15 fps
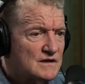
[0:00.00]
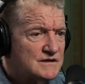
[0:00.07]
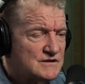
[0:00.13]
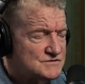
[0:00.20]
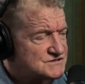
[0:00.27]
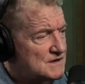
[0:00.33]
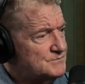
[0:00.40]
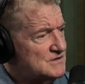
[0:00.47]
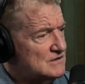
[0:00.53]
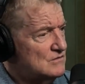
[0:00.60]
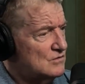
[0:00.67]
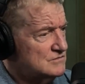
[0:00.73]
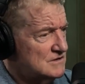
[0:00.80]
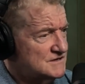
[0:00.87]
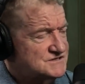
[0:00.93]
something
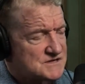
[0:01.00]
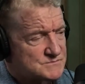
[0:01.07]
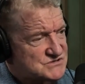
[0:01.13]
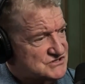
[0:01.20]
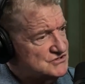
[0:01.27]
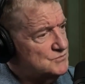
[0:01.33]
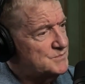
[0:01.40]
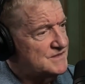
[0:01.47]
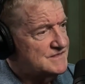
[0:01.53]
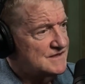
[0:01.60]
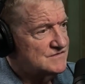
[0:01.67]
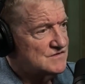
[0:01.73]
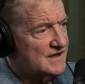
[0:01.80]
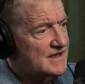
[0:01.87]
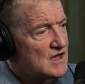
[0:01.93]
along some stupid
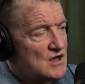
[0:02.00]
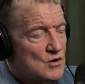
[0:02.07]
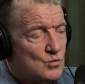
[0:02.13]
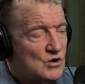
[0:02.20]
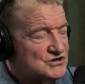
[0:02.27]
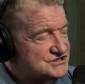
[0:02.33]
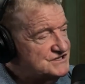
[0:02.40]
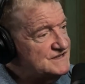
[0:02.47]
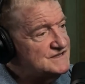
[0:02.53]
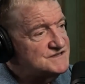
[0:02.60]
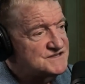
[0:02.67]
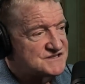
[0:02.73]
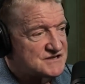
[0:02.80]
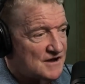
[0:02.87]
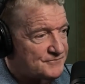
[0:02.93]
things like, well, she didn't
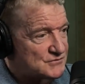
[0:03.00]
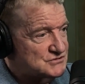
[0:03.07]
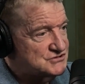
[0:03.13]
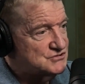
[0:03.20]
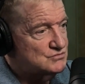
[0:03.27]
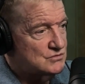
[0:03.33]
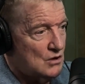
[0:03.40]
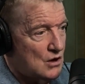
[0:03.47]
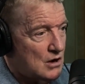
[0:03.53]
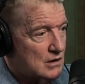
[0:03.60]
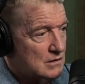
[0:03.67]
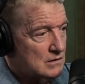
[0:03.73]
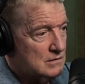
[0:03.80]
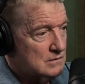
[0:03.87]
suffer too long.